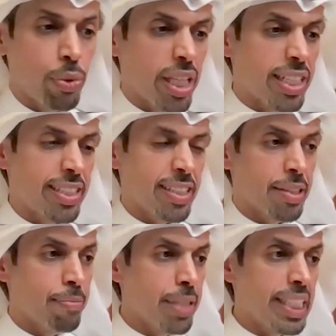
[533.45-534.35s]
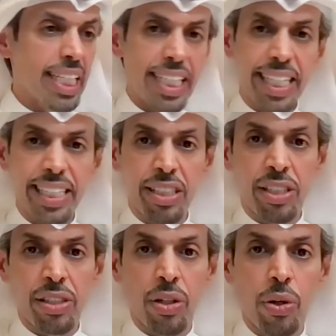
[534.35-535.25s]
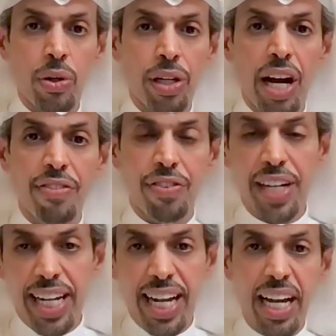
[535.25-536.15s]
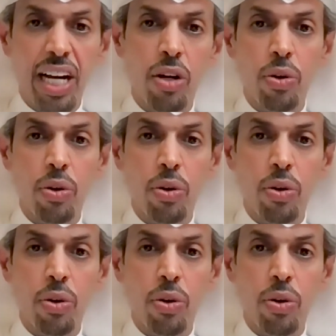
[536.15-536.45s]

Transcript: whether it is the Middle East or Africa